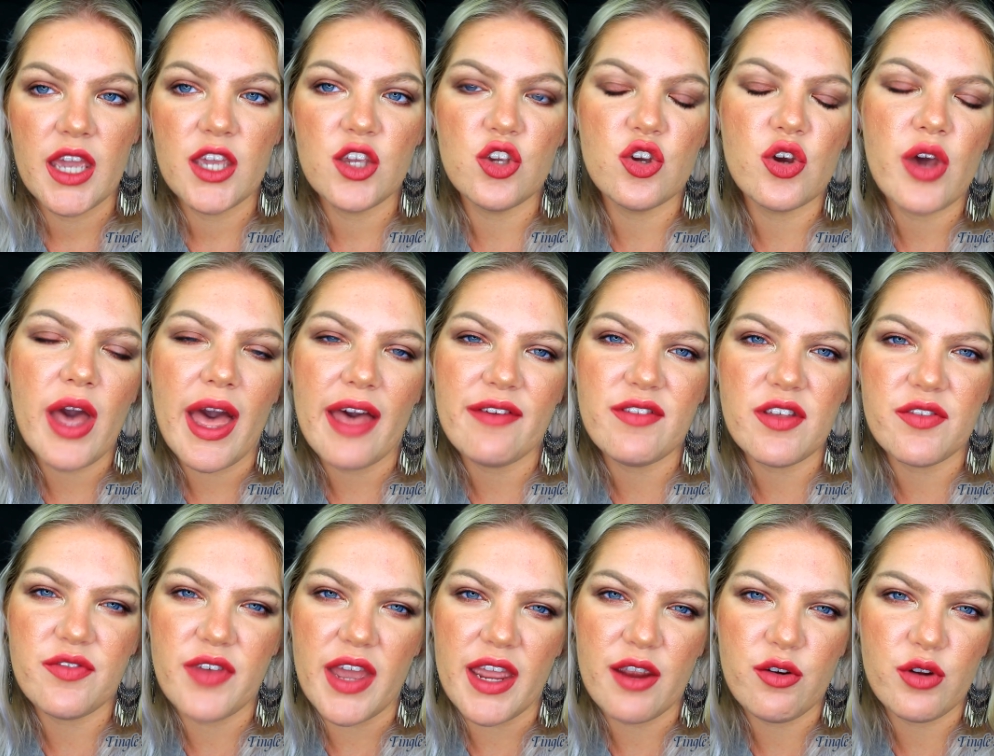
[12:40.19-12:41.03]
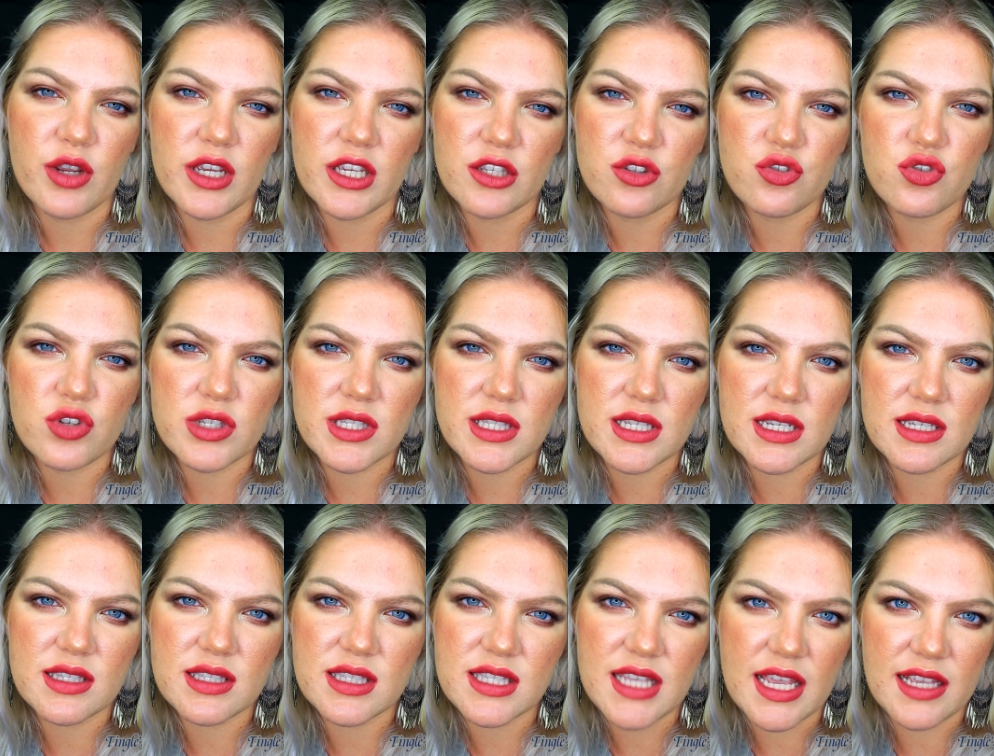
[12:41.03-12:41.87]
You have a very
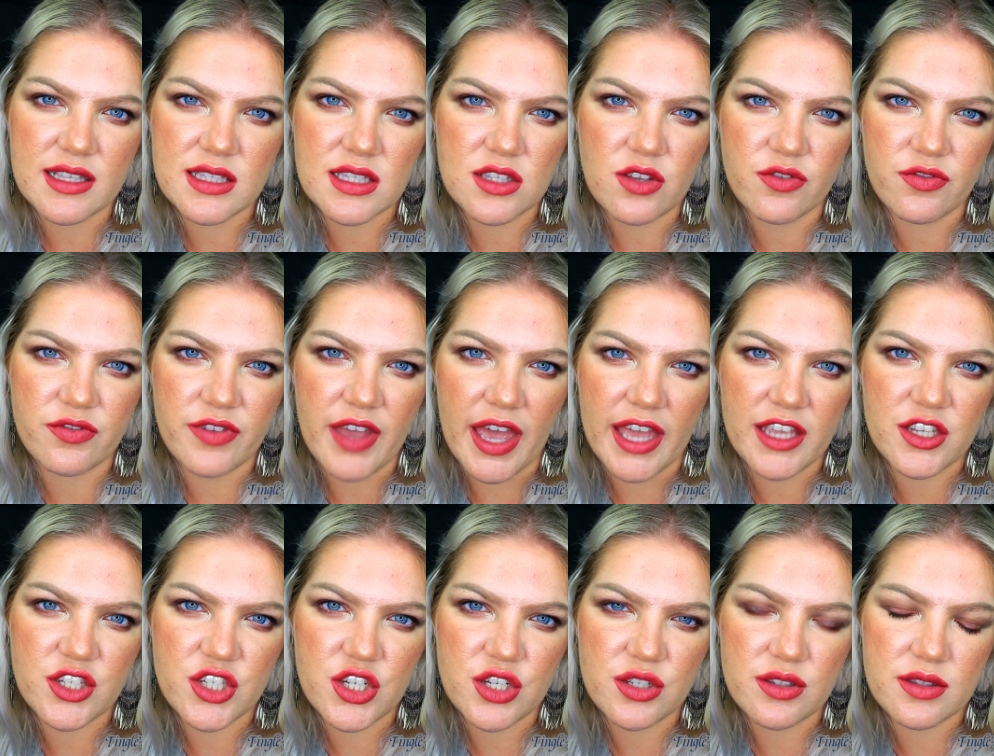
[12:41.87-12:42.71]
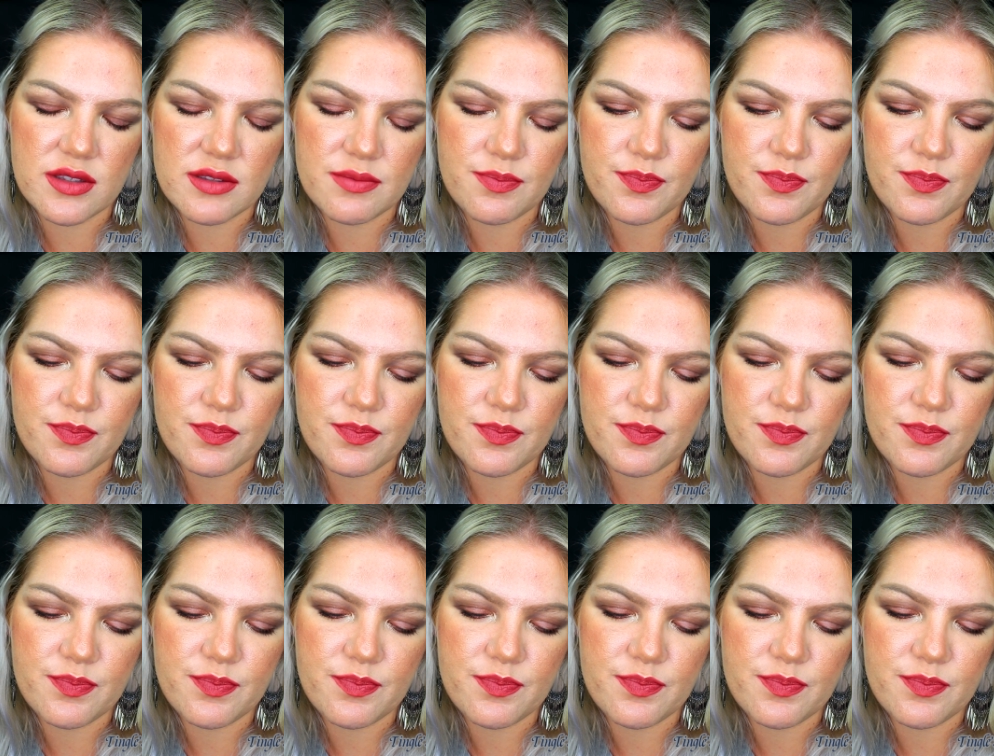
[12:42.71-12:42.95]
interesting sense of fashion.